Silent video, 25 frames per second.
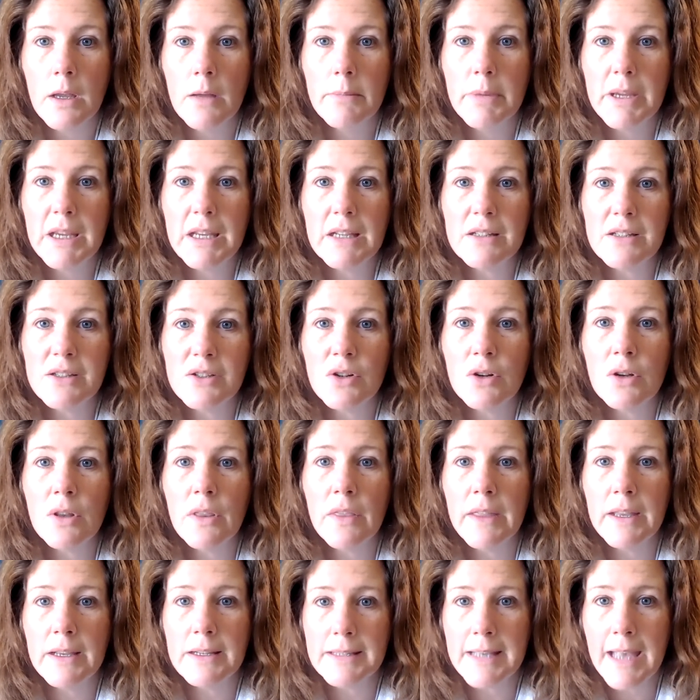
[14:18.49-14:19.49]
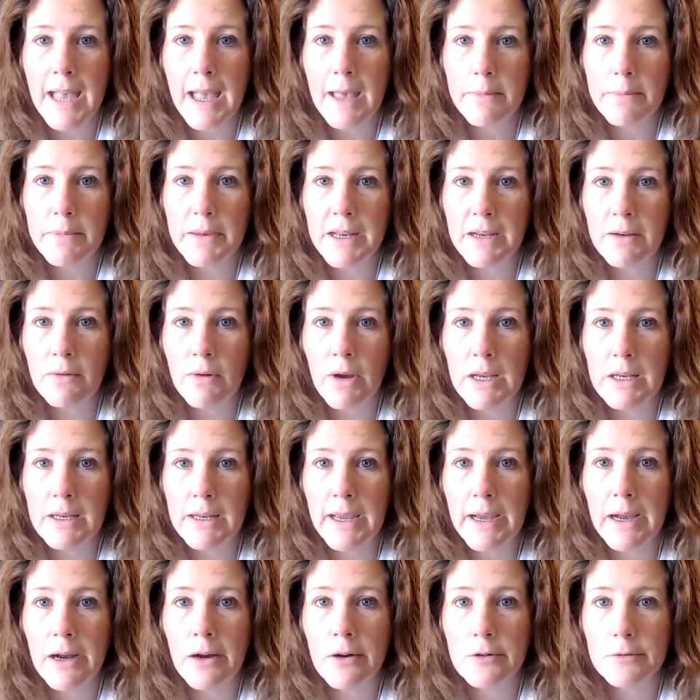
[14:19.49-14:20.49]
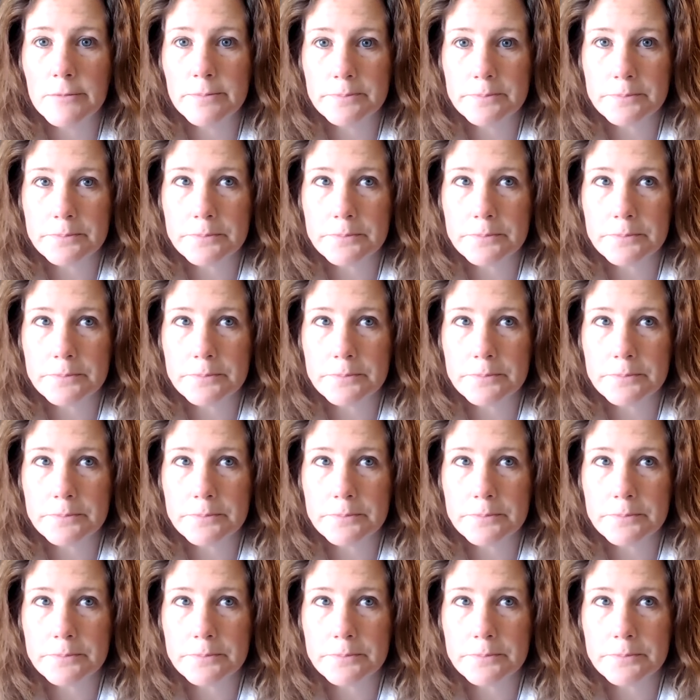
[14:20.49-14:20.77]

because certain things happening right now,